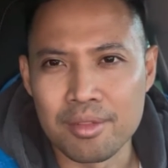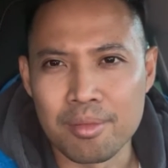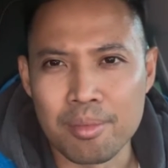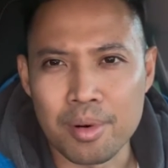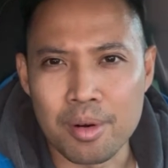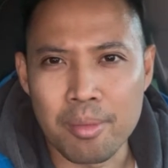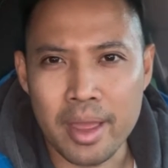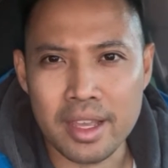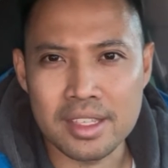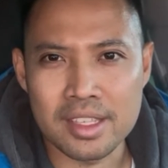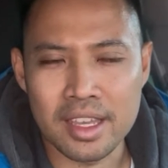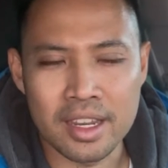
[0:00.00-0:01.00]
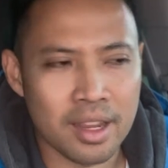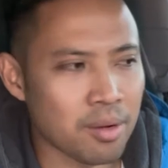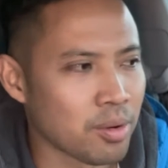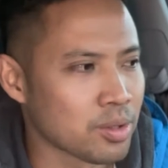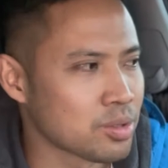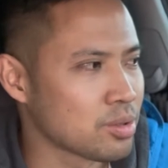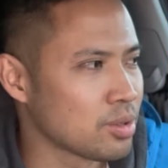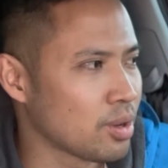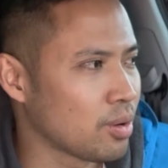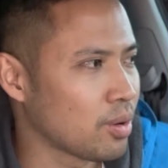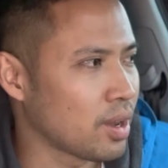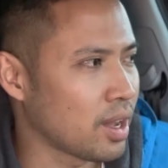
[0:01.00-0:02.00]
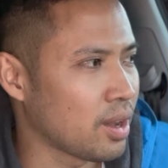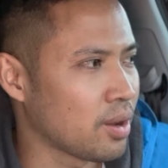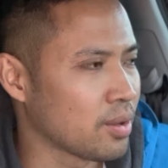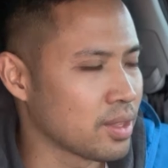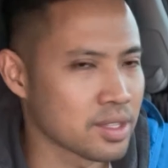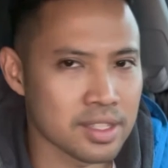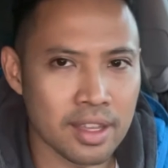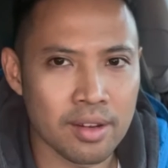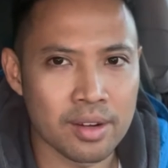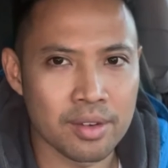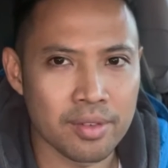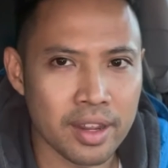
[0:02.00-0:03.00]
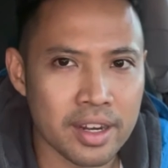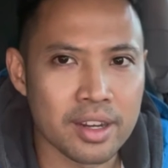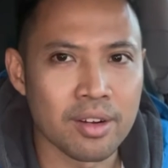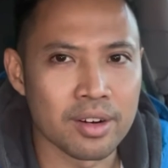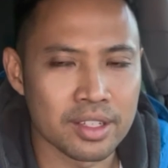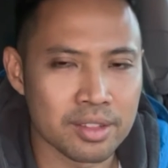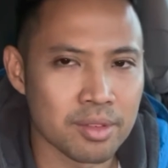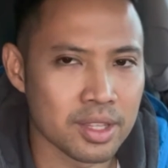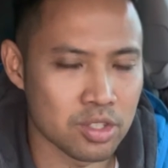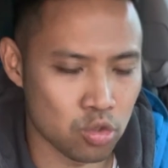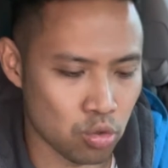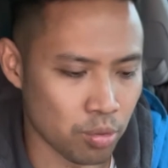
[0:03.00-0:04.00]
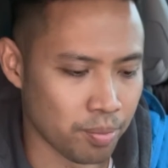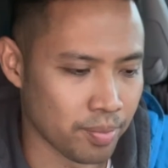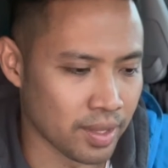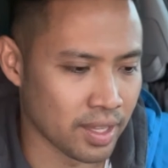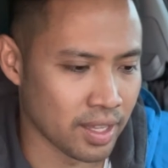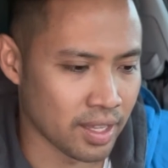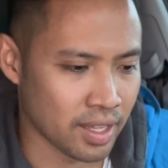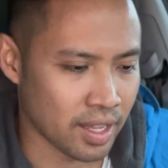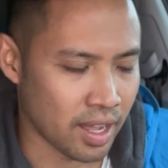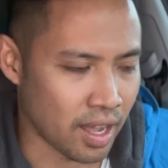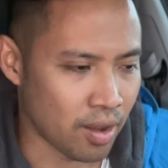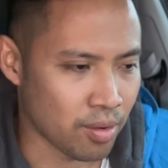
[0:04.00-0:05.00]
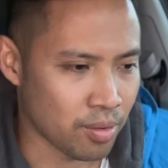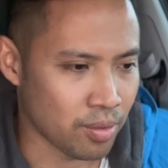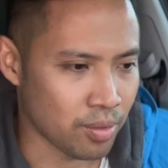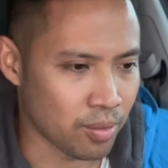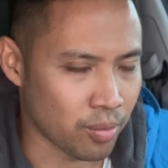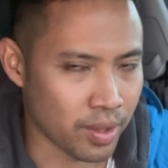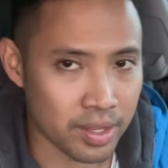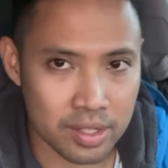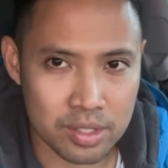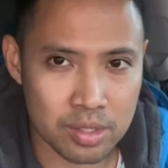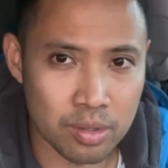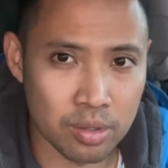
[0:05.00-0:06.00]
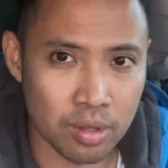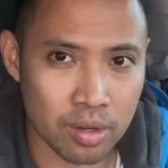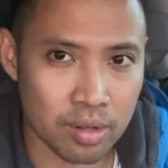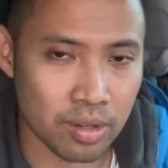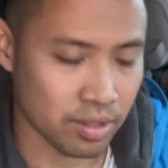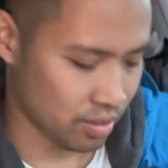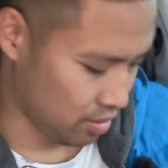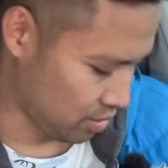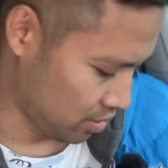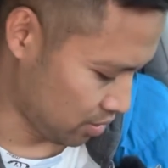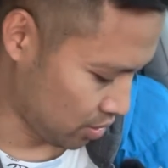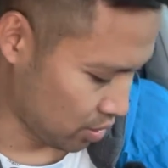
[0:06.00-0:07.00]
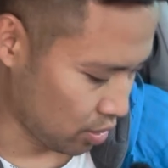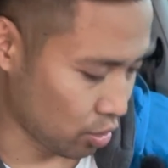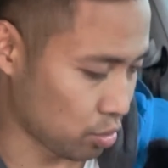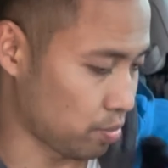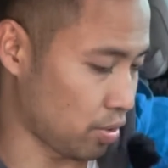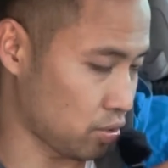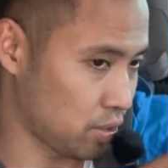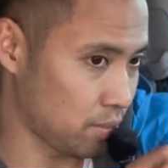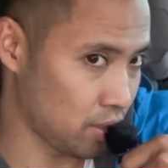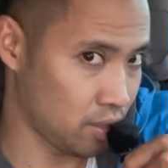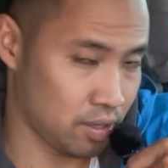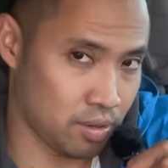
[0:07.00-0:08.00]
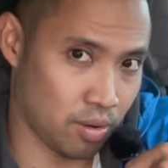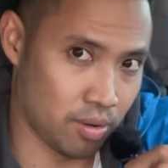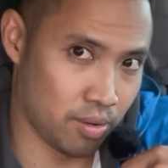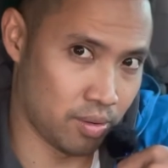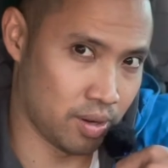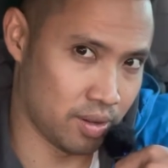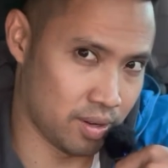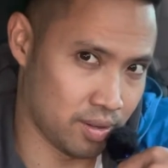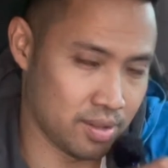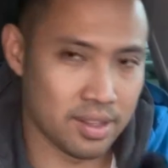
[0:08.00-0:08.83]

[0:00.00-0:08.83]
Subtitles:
Pro Max, and I want to know how the sound if I record it with Zoom, whether it's good or not. It's close proximity. Hello.